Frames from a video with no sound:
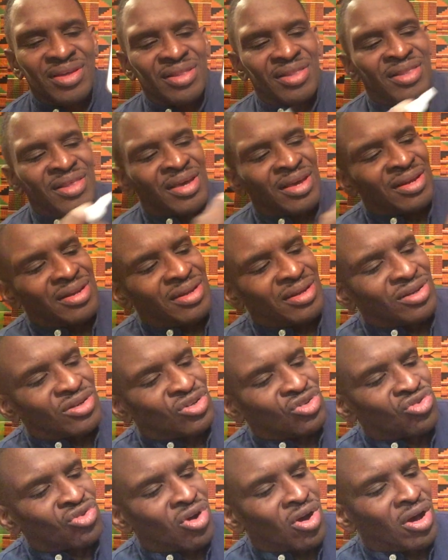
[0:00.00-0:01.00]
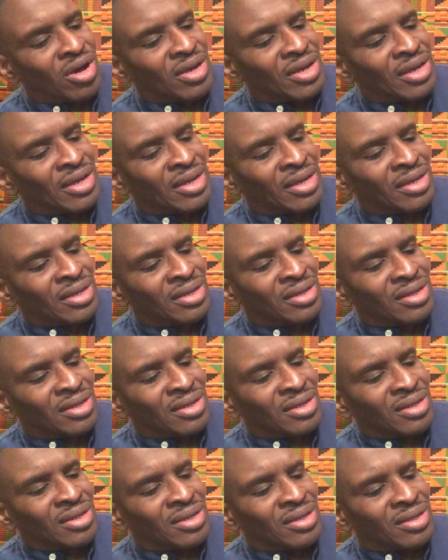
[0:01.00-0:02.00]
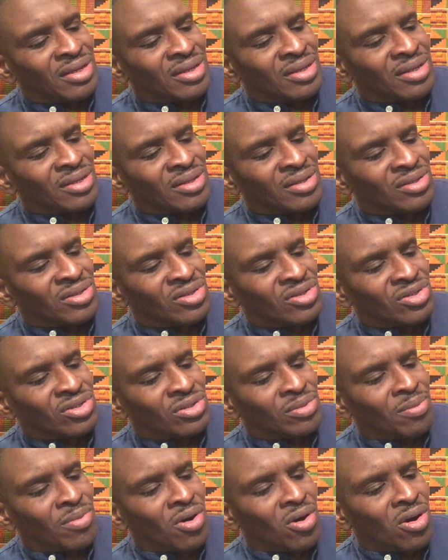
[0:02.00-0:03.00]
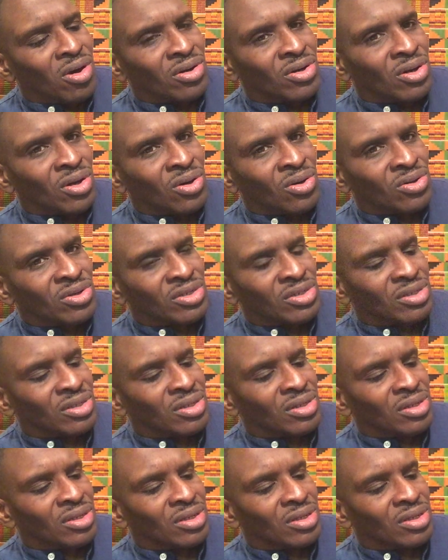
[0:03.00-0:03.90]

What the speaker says: Then draw a small note